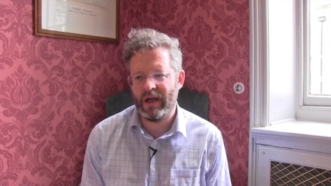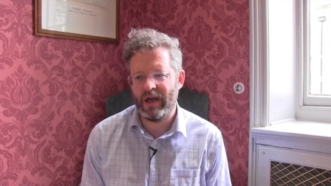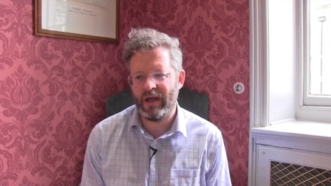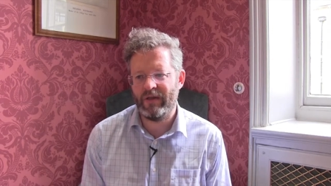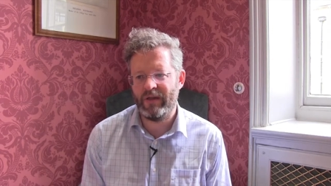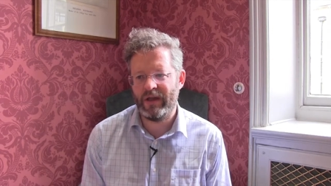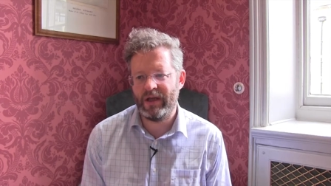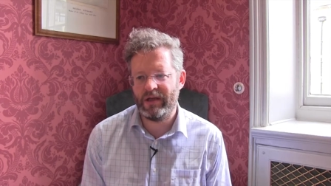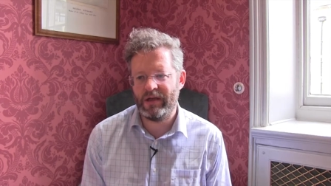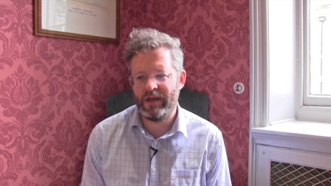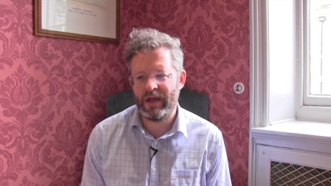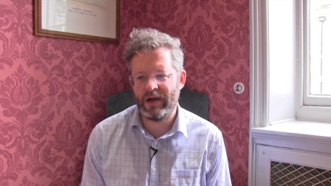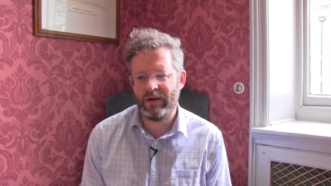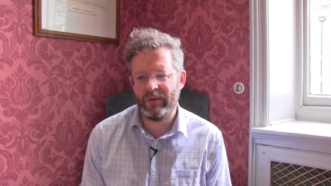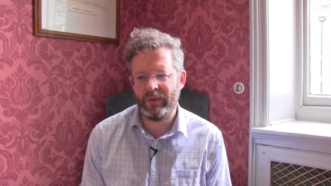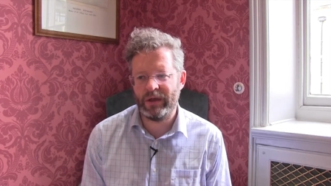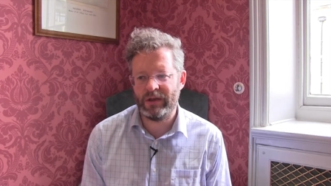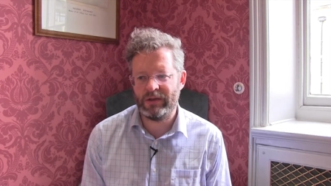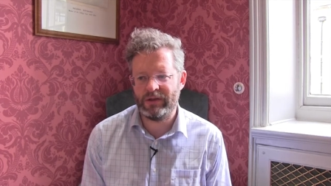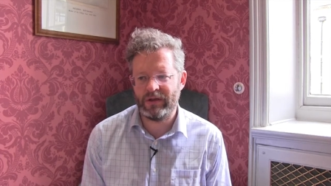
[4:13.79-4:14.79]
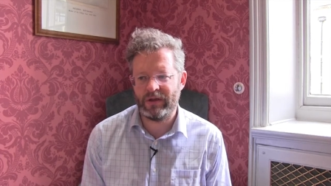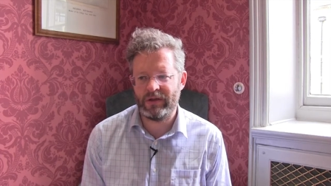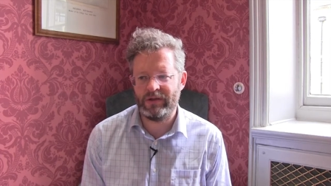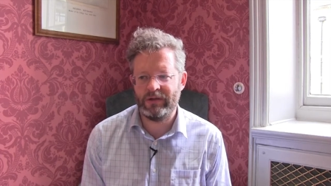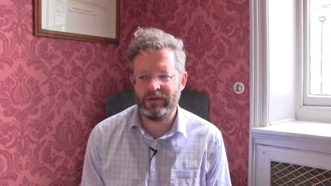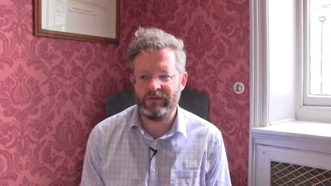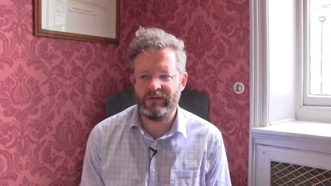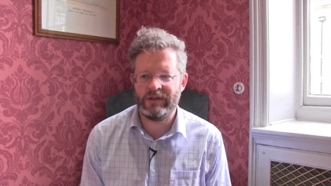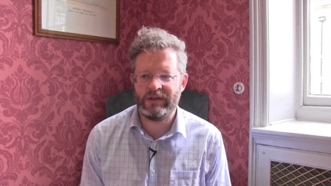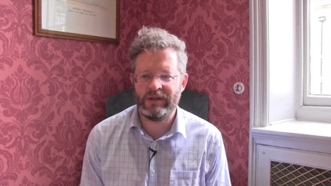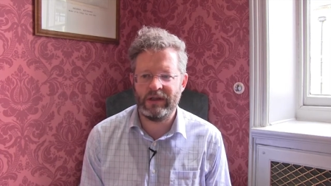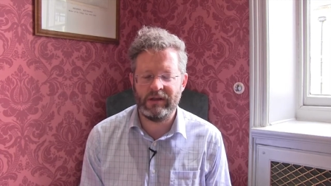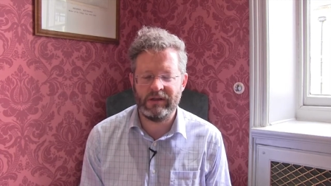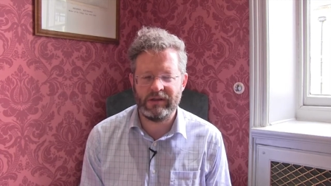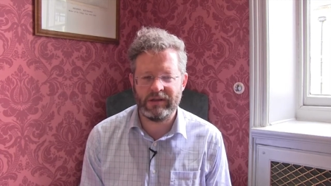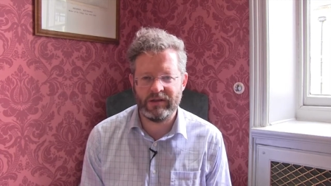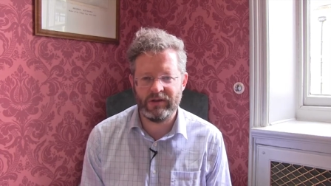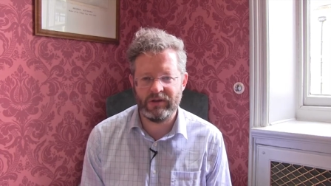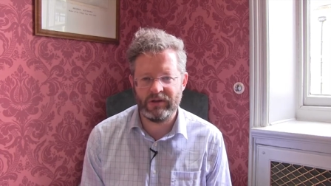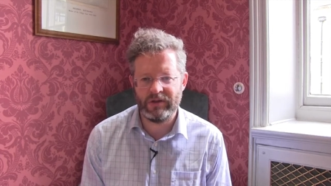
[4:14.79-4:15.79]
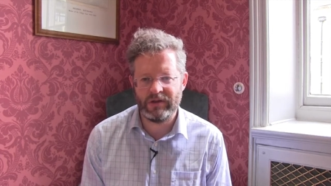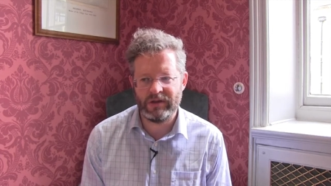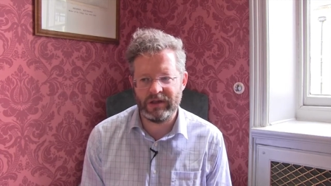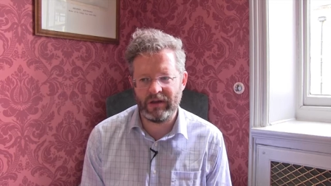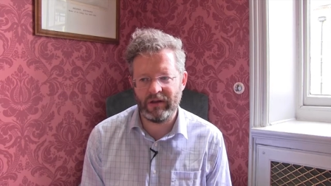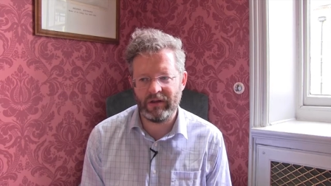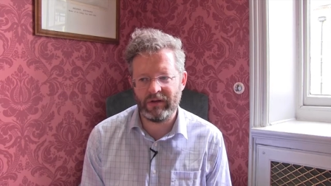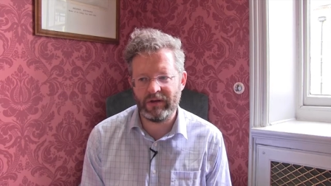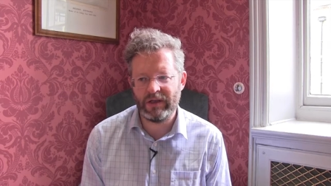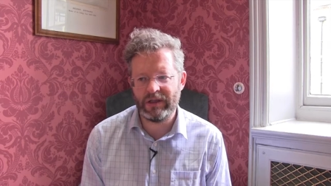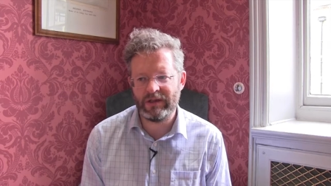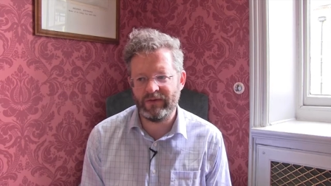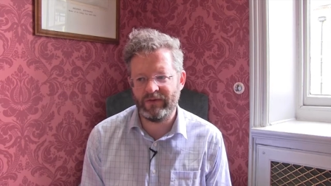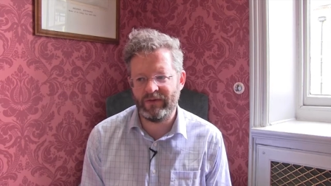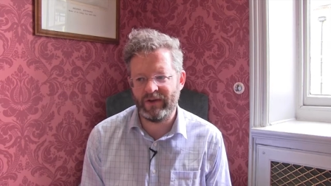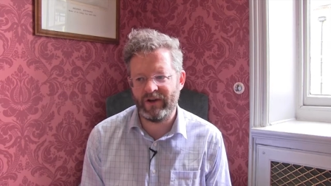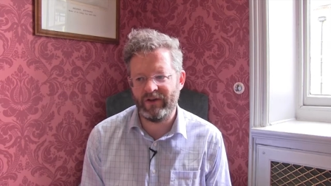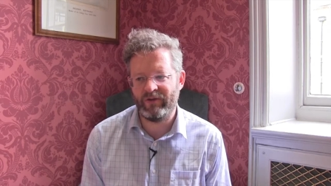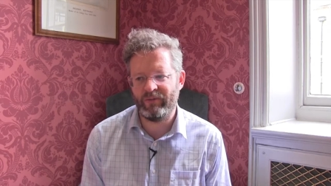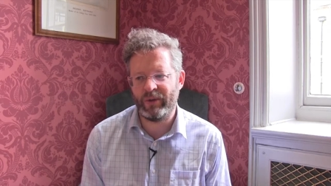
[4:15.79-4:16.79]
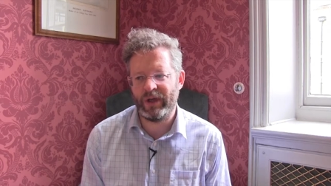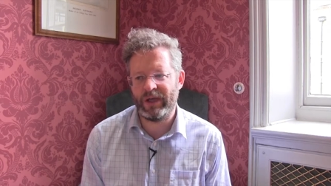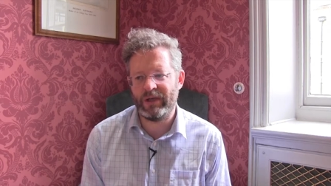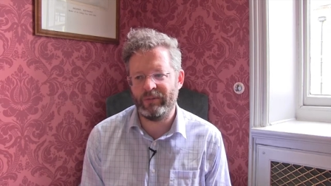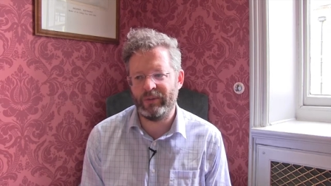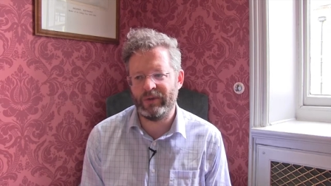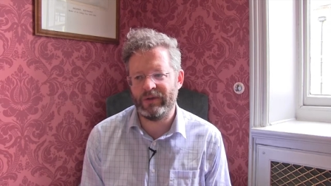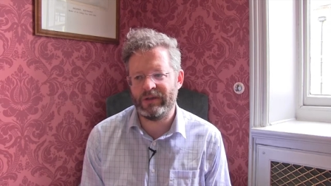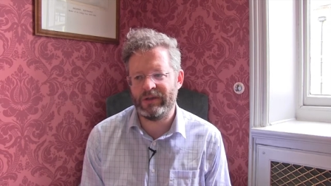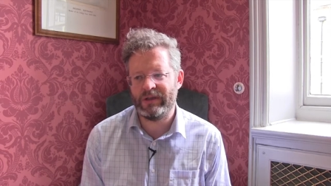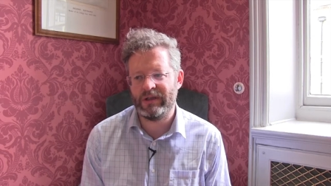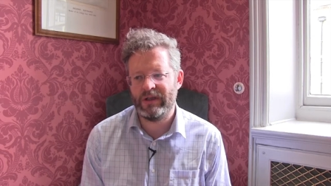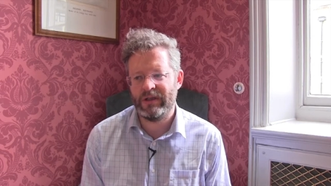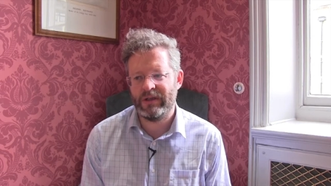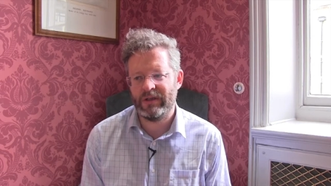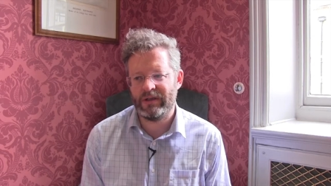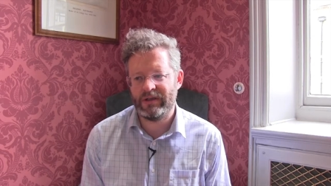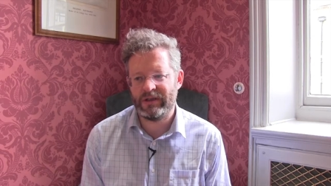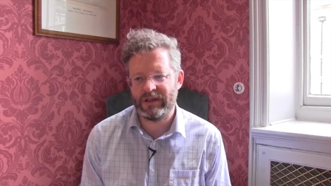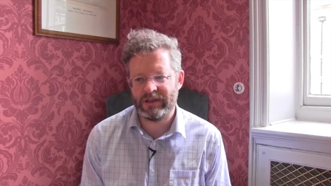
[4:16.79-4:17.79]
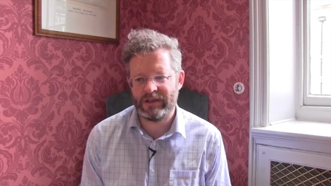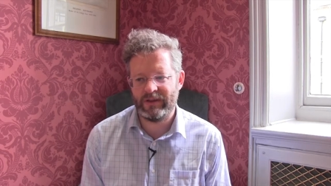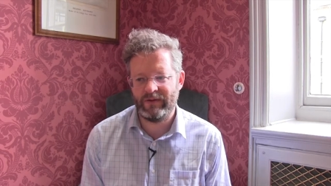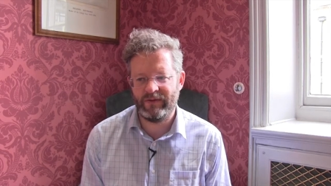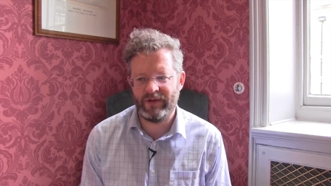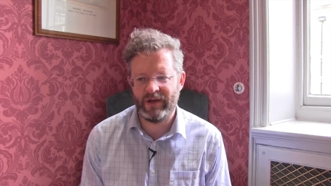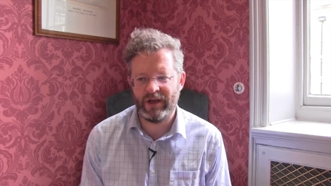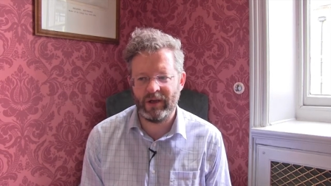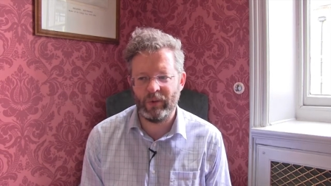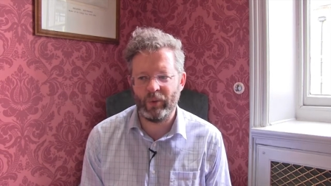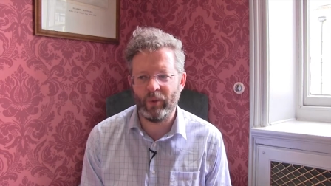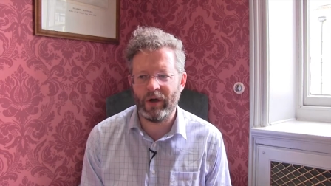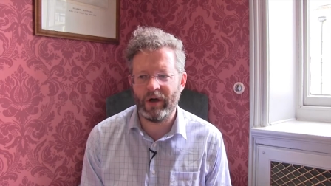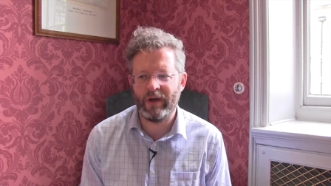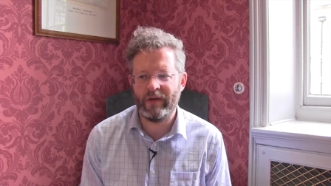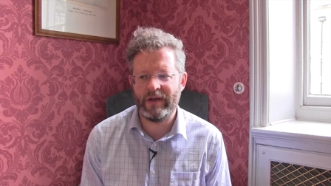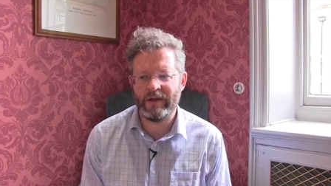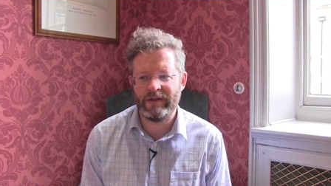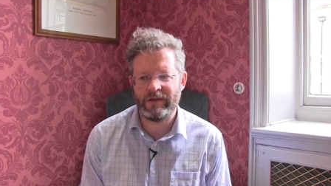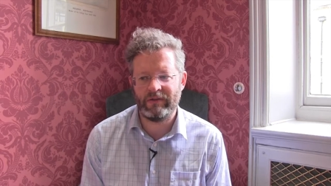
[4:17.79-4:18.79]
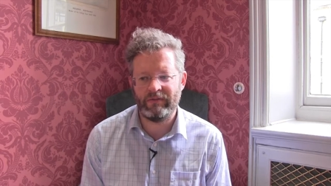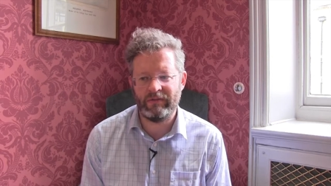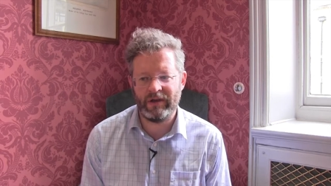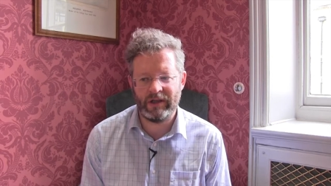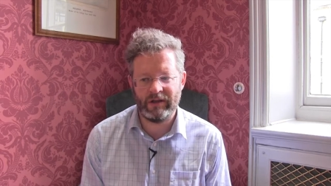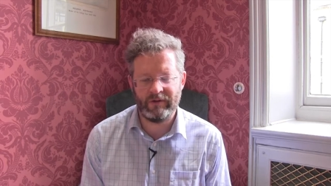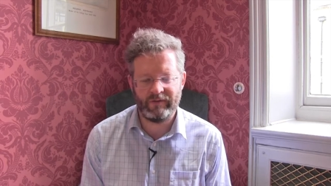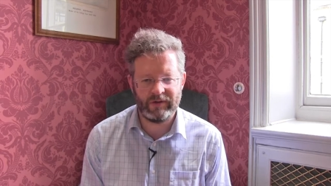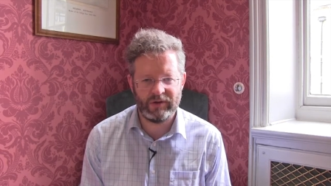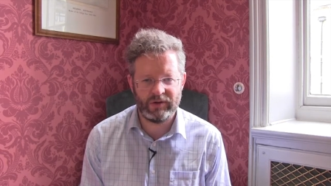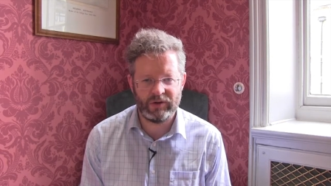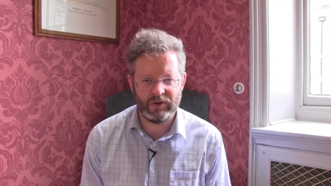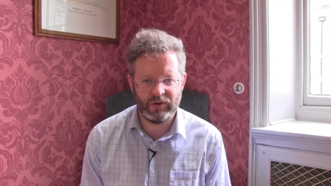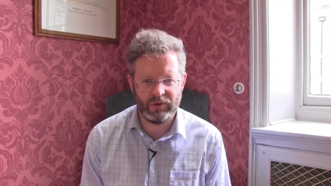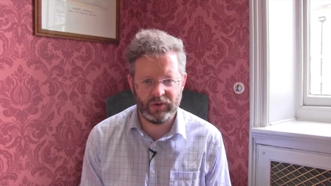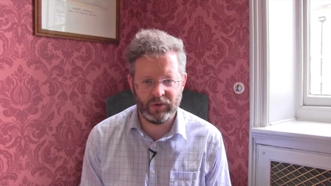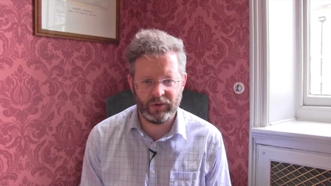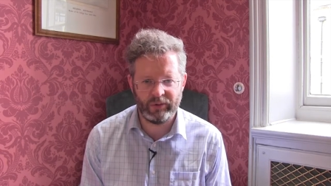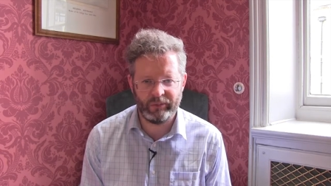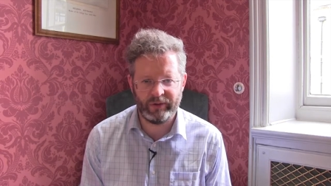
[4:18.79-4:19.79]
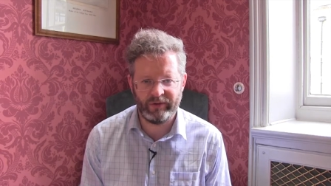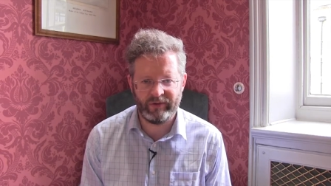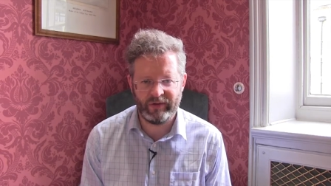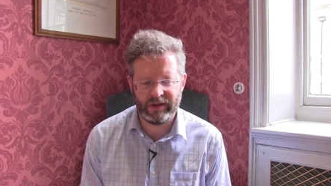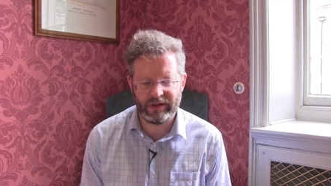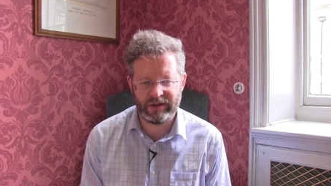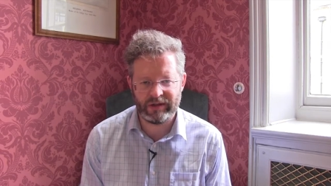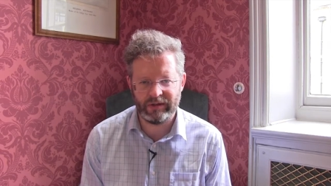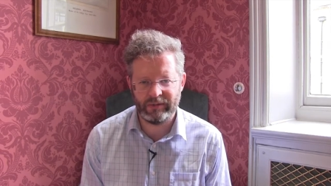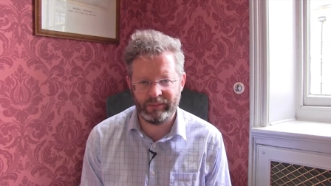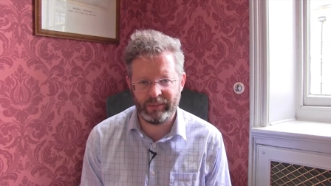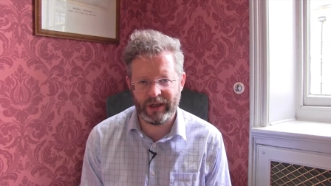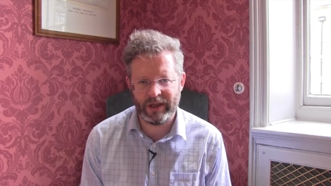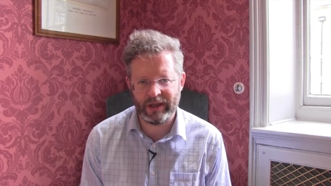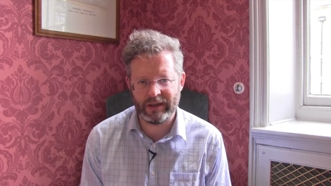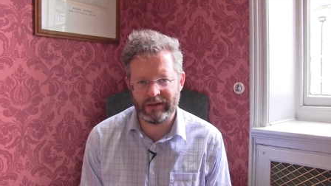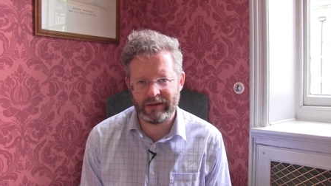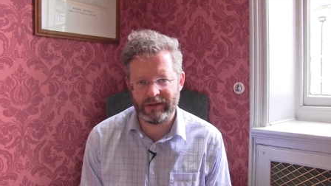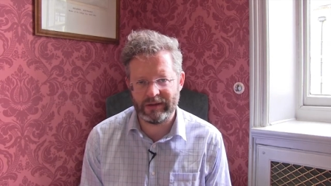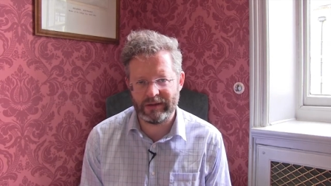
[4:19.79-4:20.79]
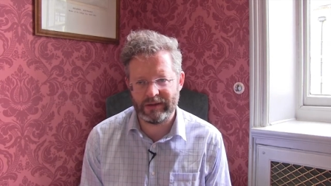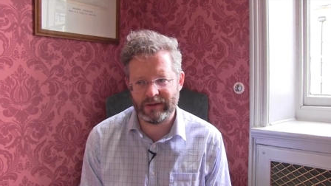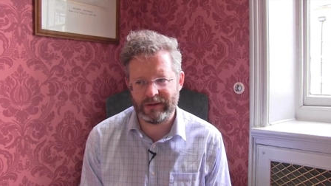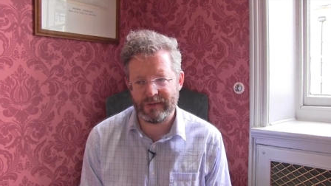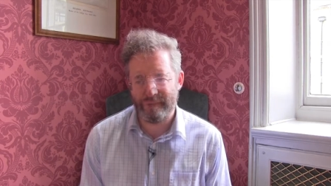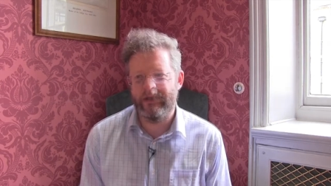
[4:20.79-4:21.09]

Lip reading: and then narrowing down your results and choosing 3 to 5 papers and justifying why these are relevant to your professional practice.